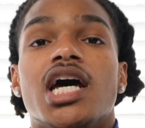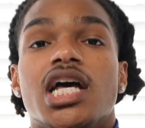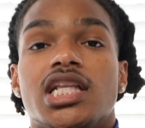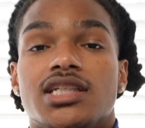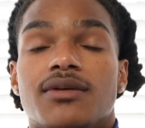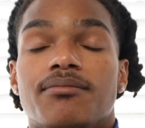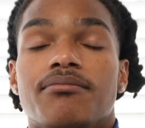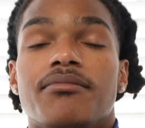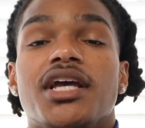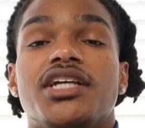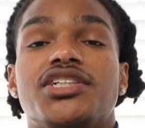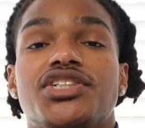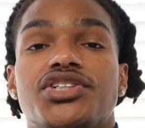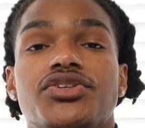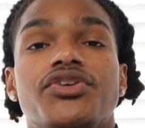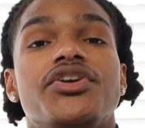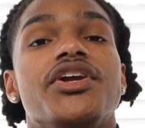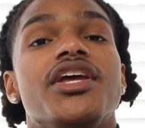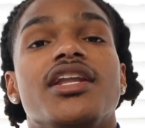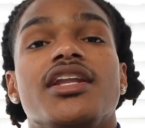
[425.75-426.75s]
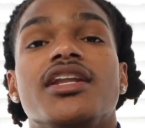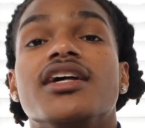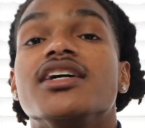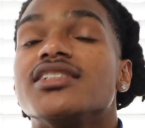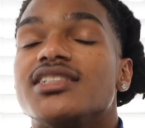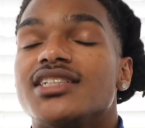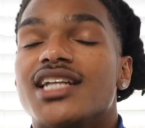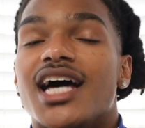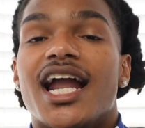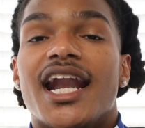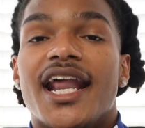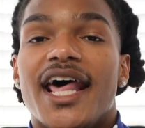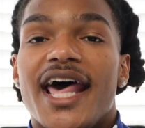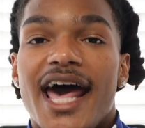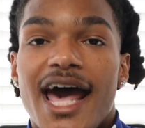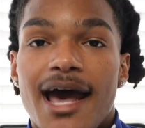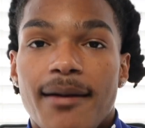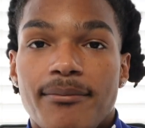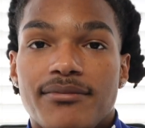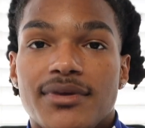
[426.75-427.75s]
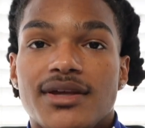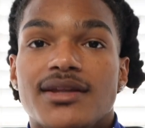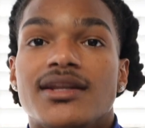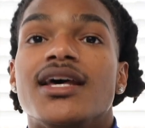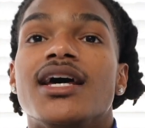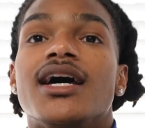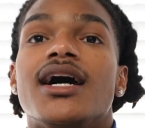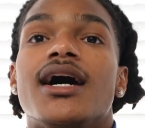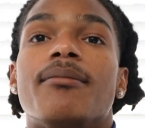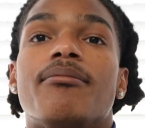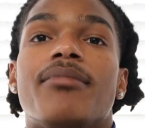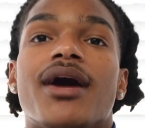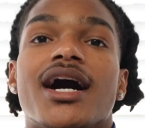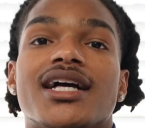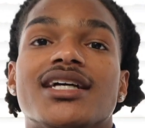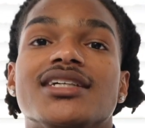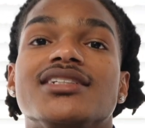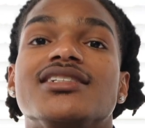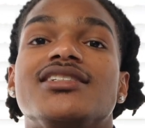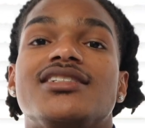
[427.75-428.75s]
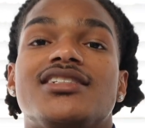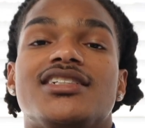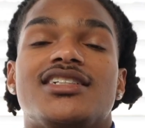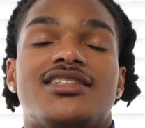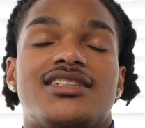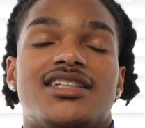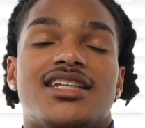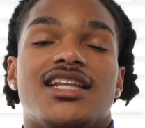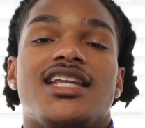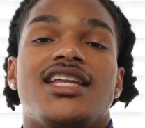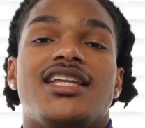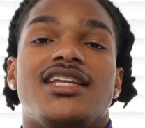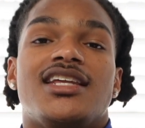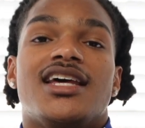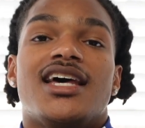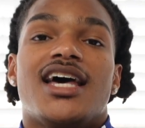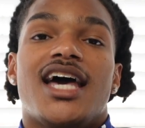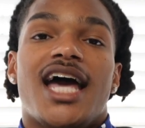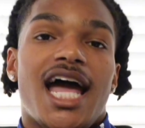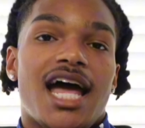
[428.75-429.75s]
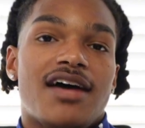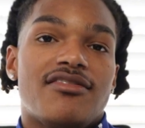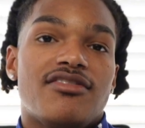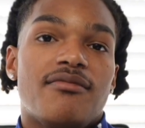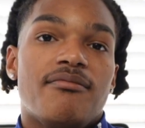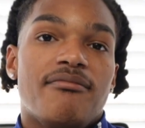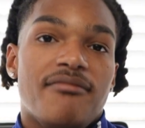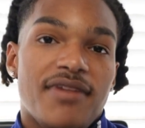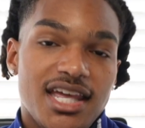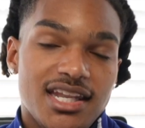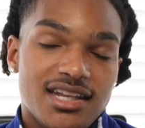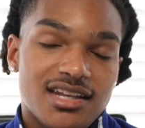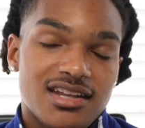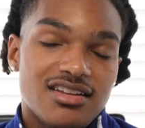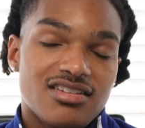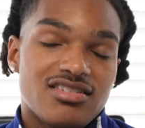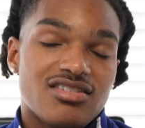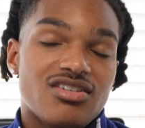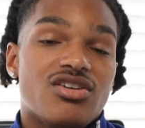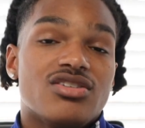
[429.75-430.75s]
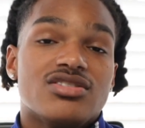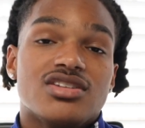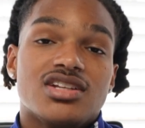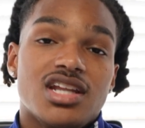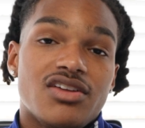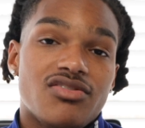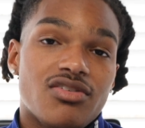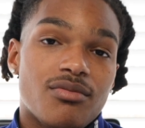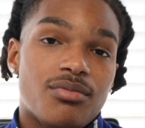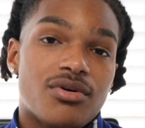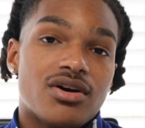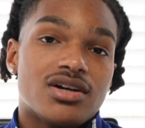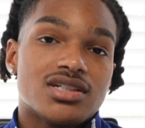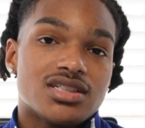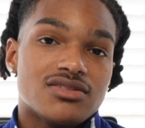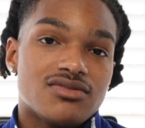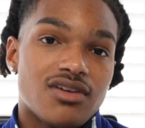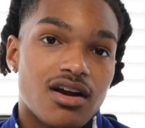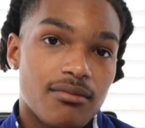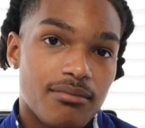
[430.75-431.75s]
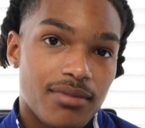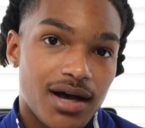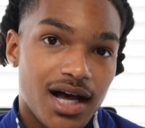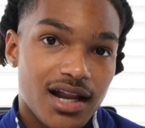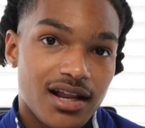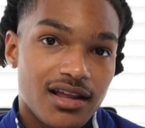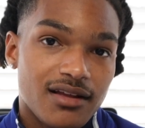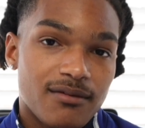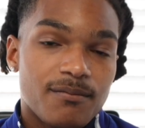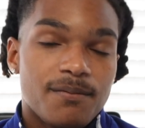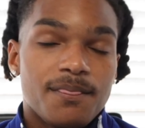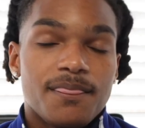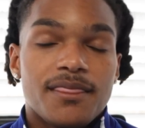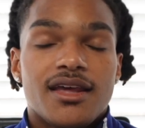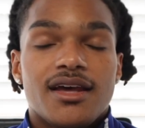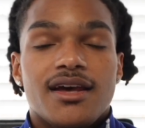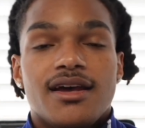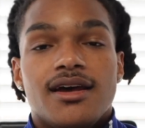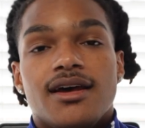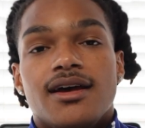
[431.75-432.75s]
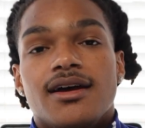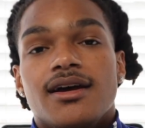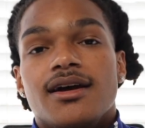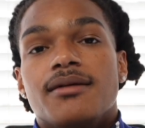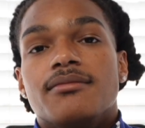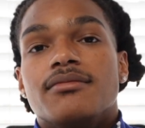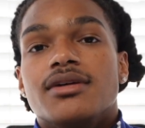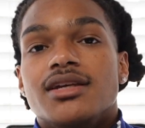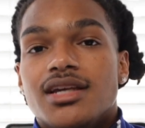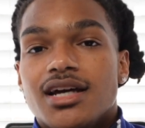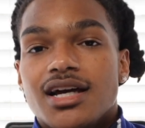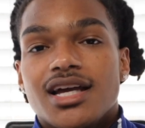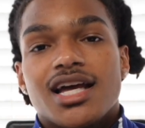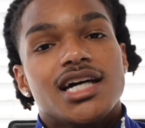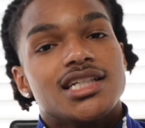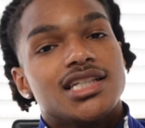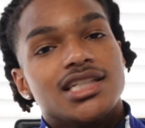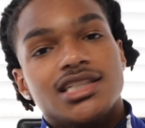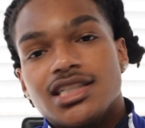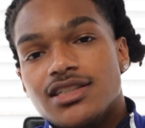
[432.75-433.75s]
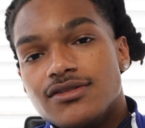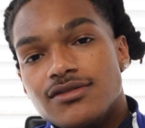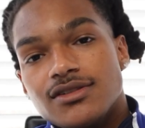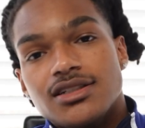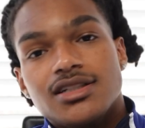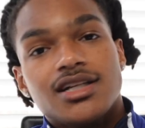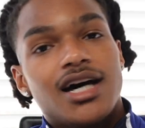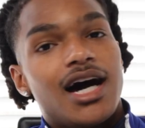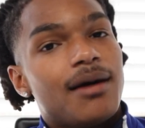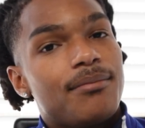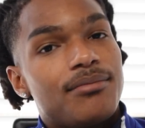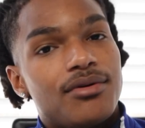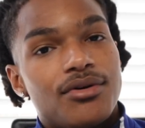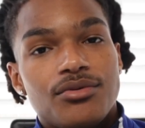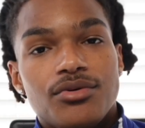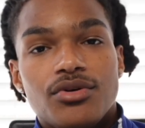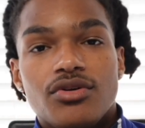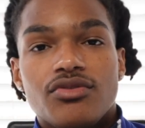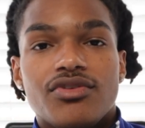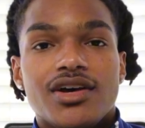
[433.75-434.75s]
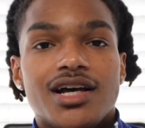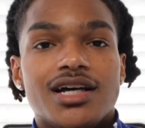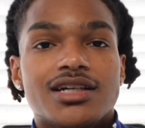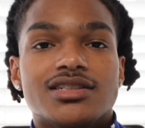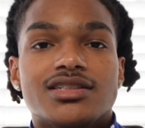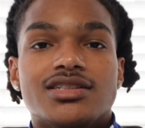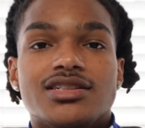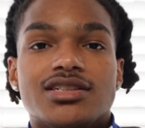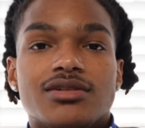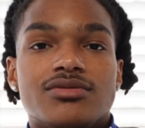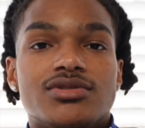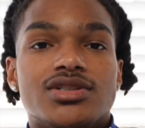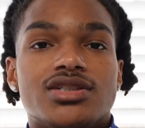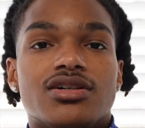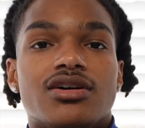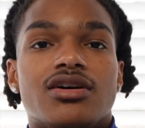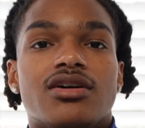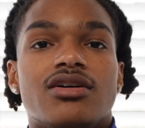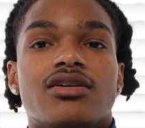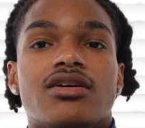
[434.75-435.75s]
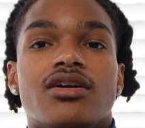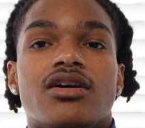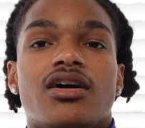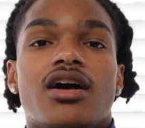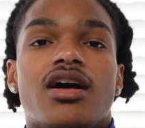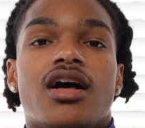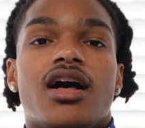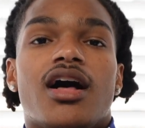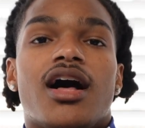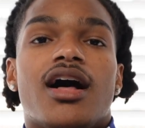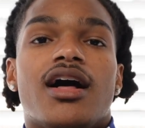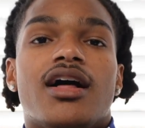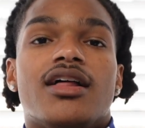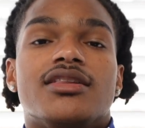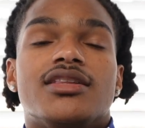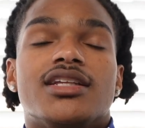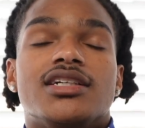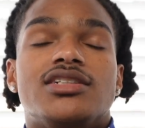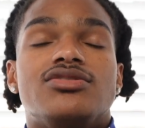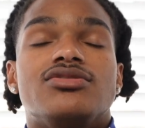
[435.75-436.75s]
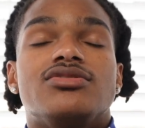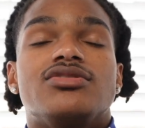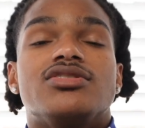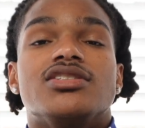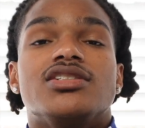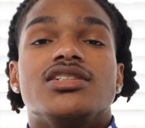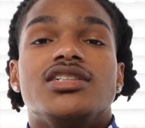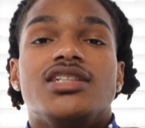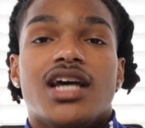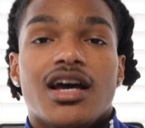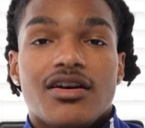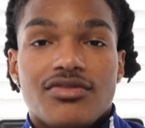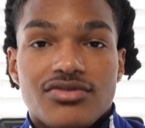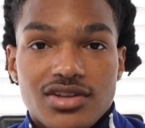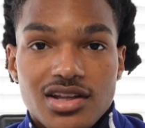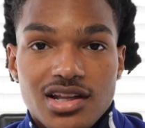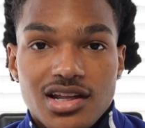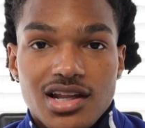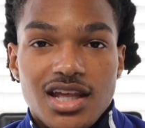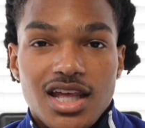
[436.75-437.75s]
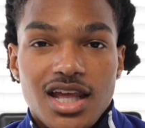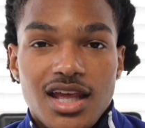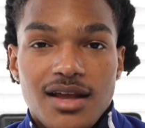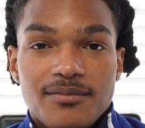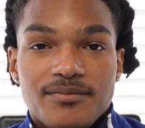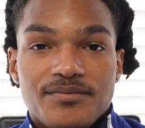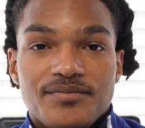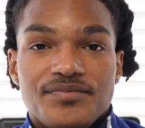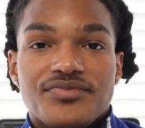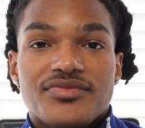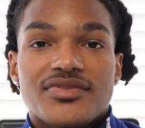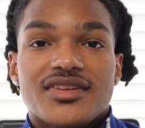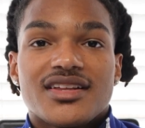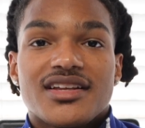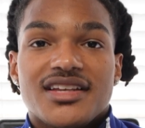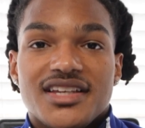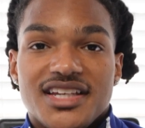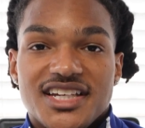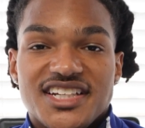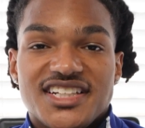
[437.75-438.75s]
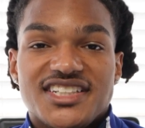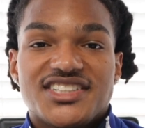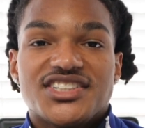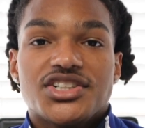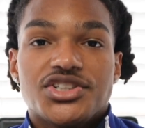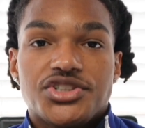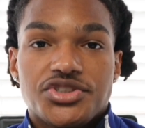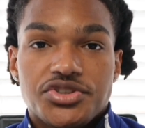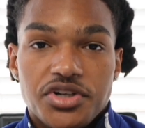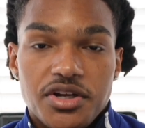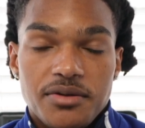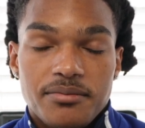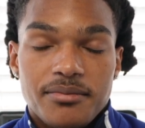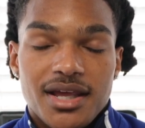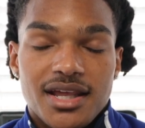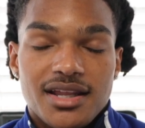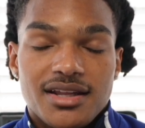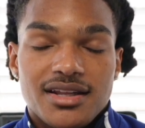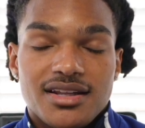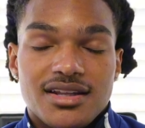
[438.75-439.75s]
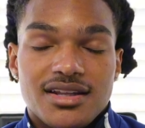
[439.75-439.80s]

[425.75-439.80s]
to make sure it does not happen by consistently having maintenance on the different parts of our body. But yeah, guys, I just wanted to hop on real fast and share with y'all that you should definitely get your treatment.